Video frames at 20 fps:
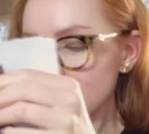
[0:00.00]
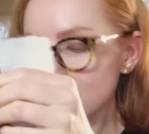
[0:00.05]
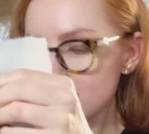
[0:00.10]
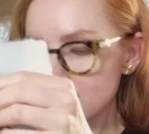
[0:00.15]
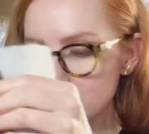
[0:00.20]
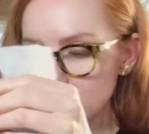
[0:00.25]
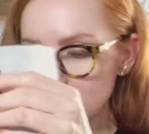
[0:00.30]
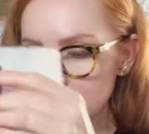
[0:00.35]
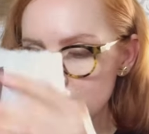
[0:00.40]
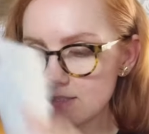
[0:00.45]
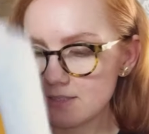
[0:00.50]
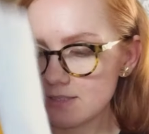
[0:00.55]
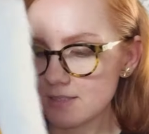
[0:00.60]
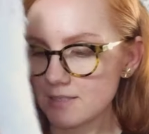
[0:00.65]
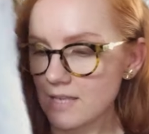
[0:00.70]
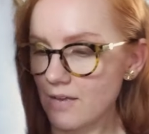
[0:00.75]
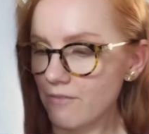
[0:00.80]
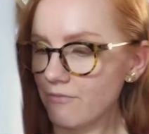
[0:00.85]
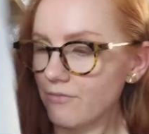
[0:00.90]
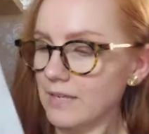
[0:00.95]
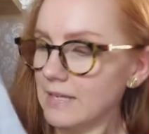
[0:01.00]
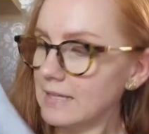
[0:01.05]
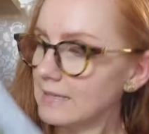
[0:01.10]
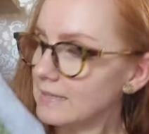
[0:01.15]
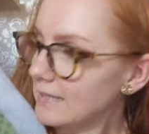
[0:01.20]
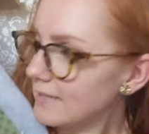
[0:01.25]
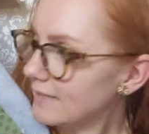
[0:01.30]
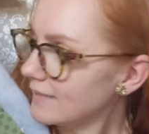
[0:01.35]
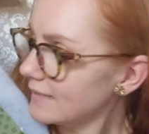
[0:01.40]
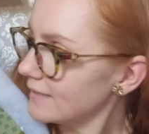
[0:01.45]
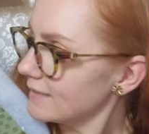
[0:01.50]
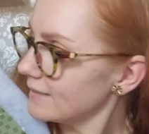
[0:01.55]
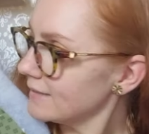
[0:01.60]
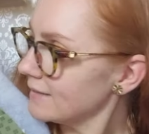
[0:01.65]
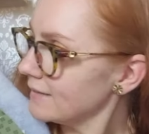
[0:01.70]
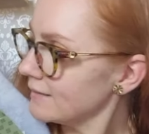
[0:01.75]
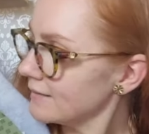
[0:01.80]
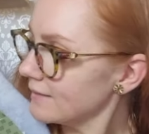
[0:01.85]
it looks something like